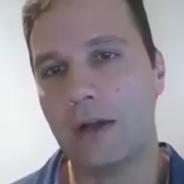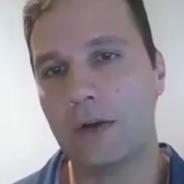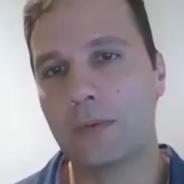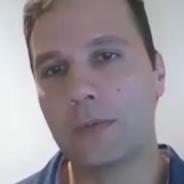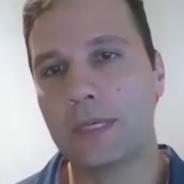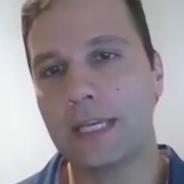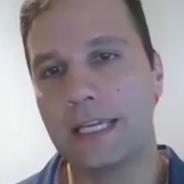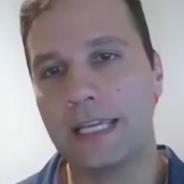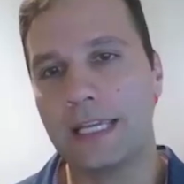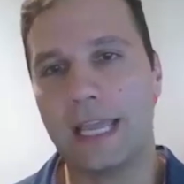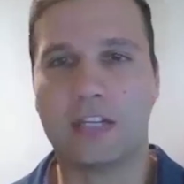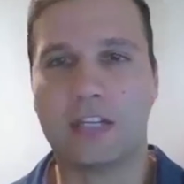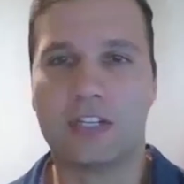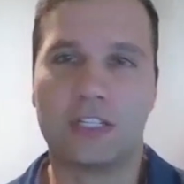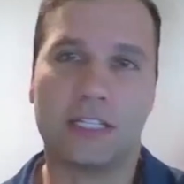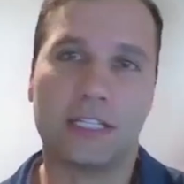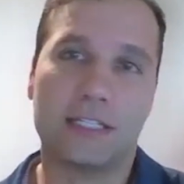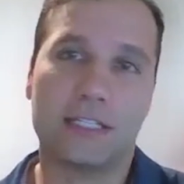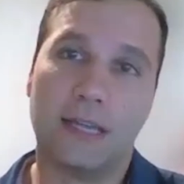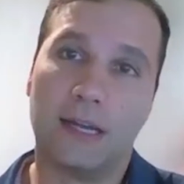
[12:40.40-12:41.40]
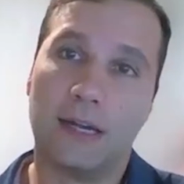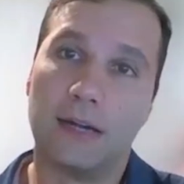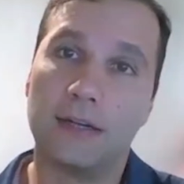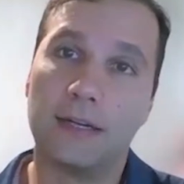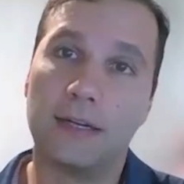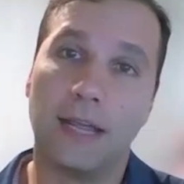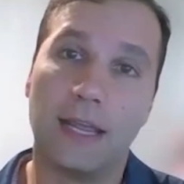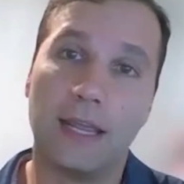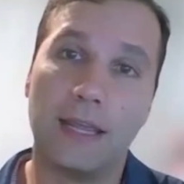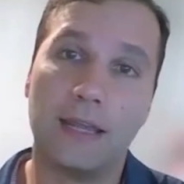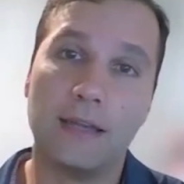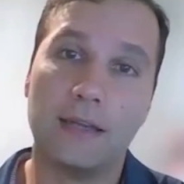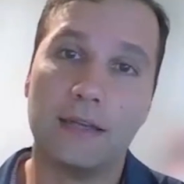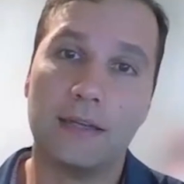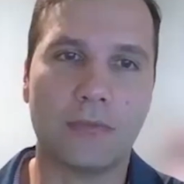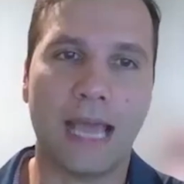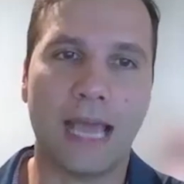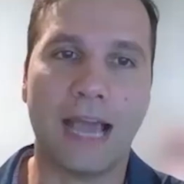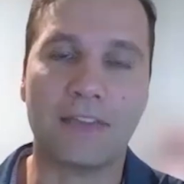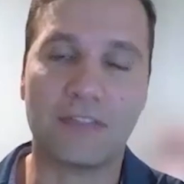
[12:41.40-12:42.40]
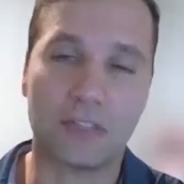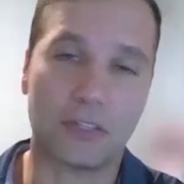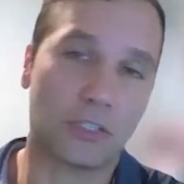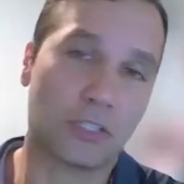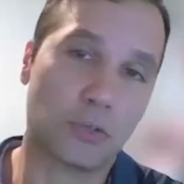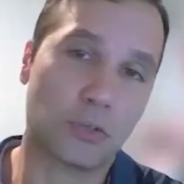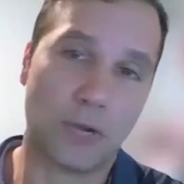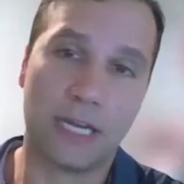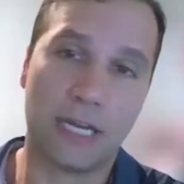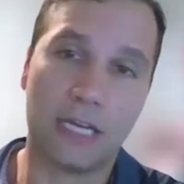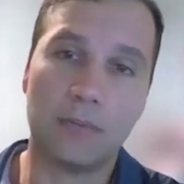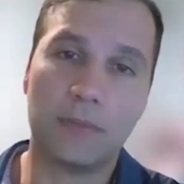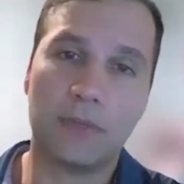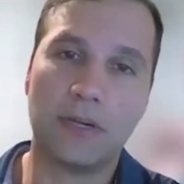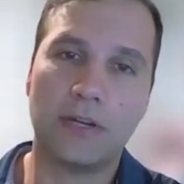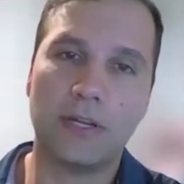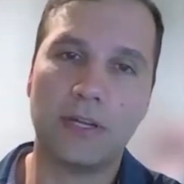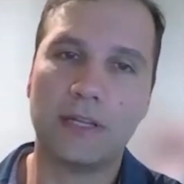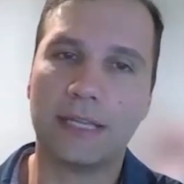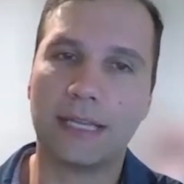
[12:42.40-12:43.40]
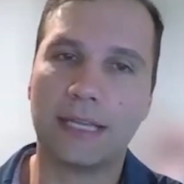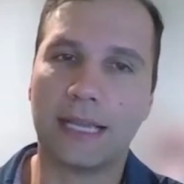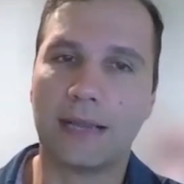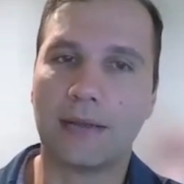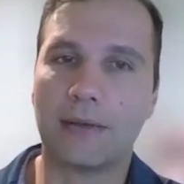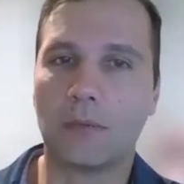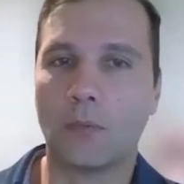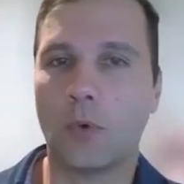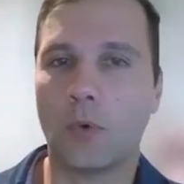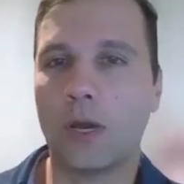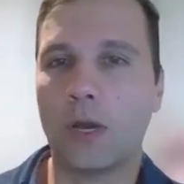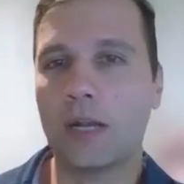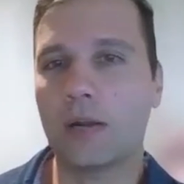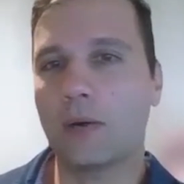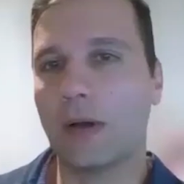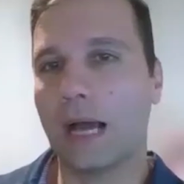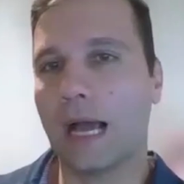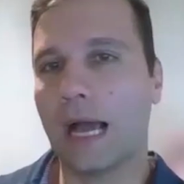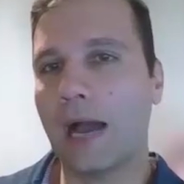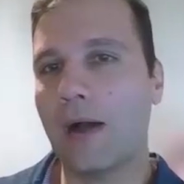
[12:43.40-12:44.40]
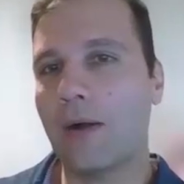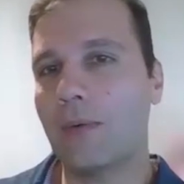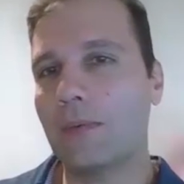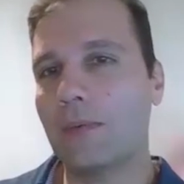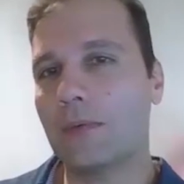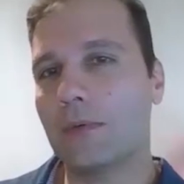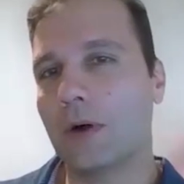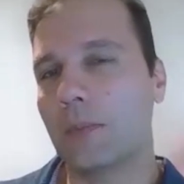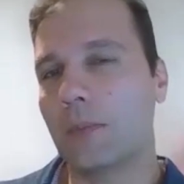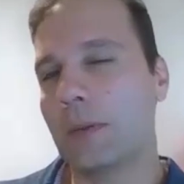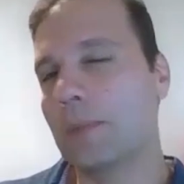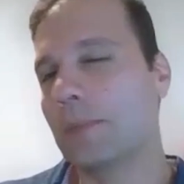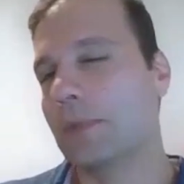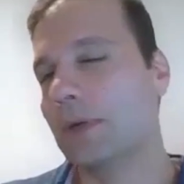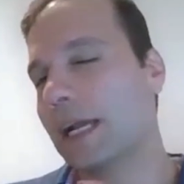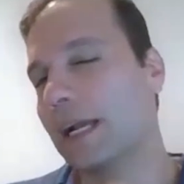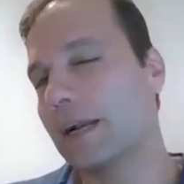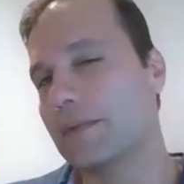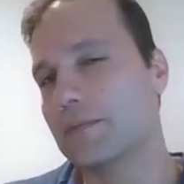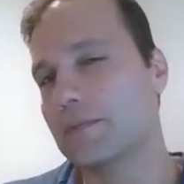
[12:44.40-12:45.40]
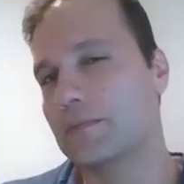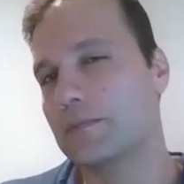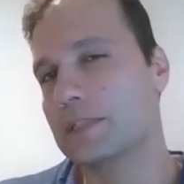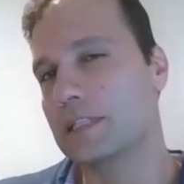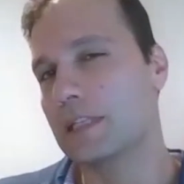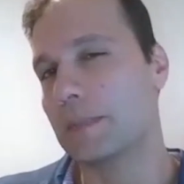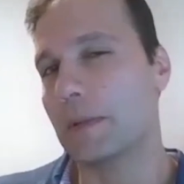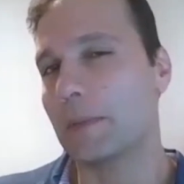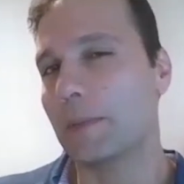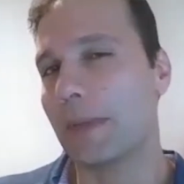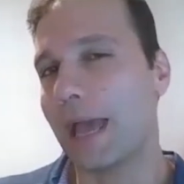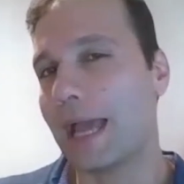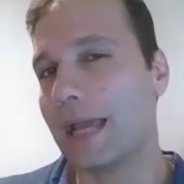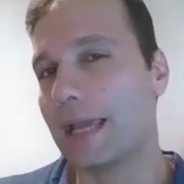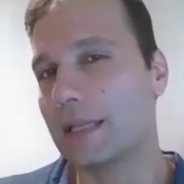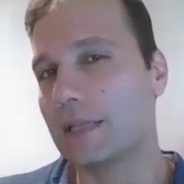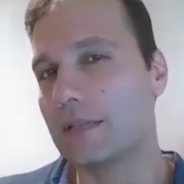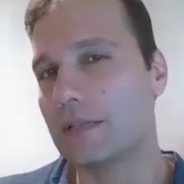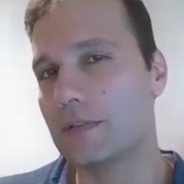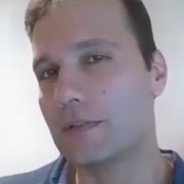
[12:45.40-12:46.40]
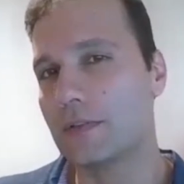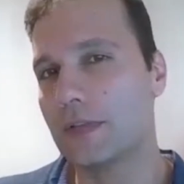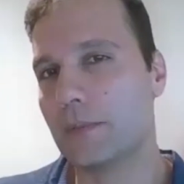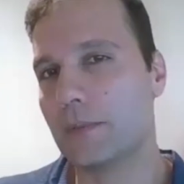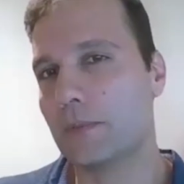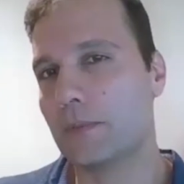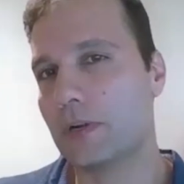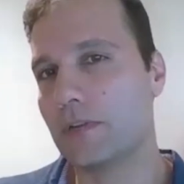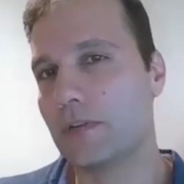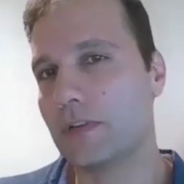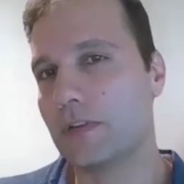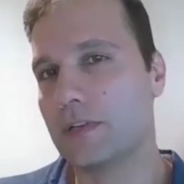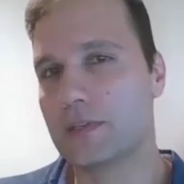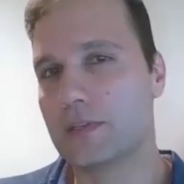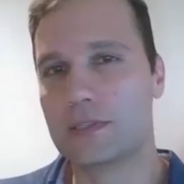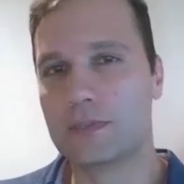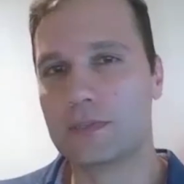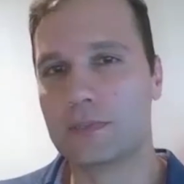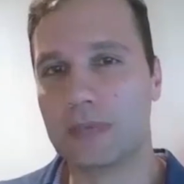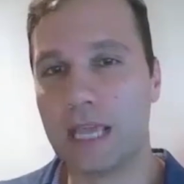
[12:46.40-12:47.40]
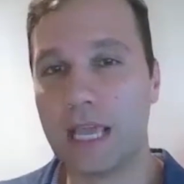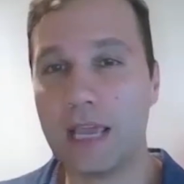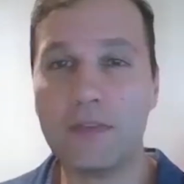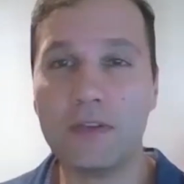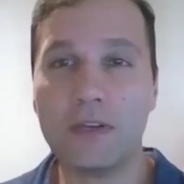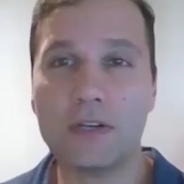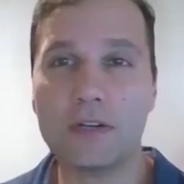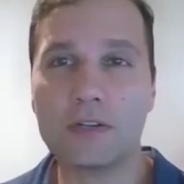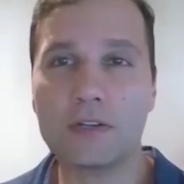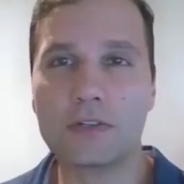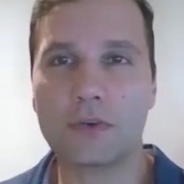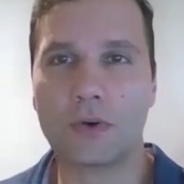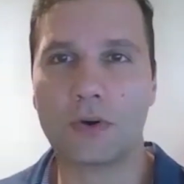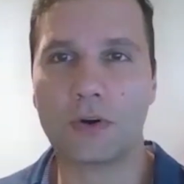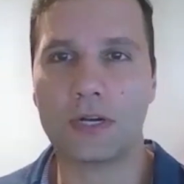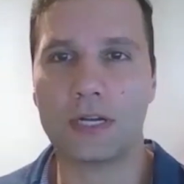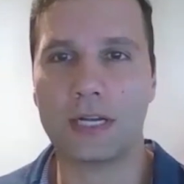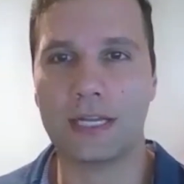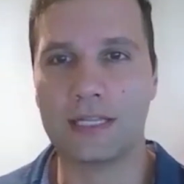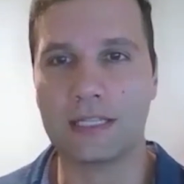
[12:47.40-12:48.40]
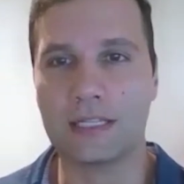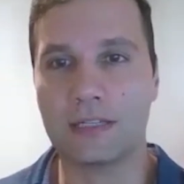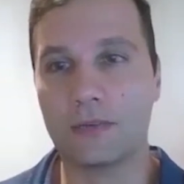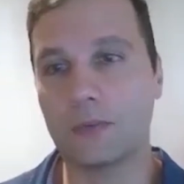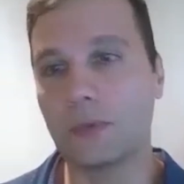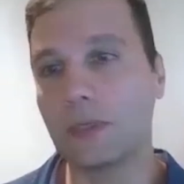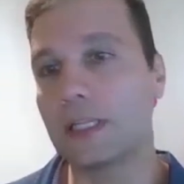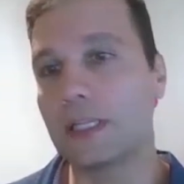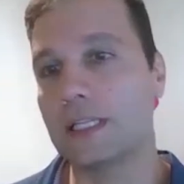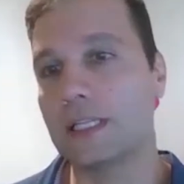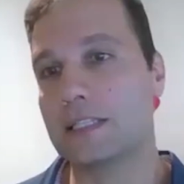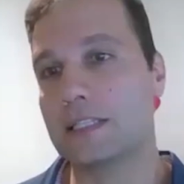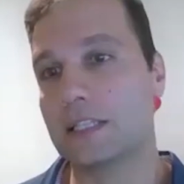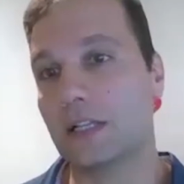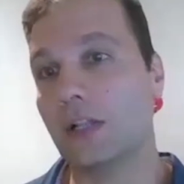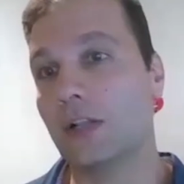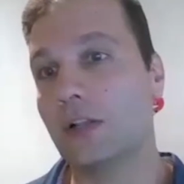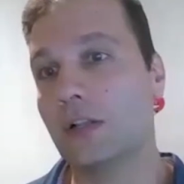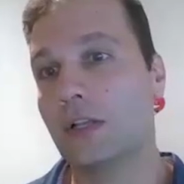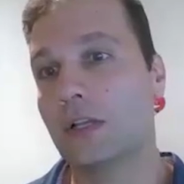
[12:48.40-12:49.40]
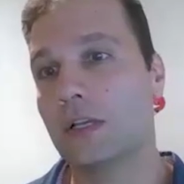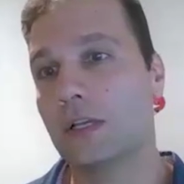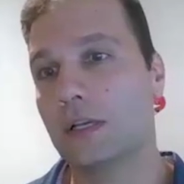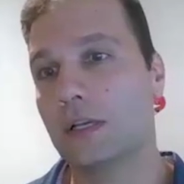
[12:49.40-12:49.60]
do we occasionally interrogate after a training period, like how are people kind of slipping back into their previous behaviors, or is it really still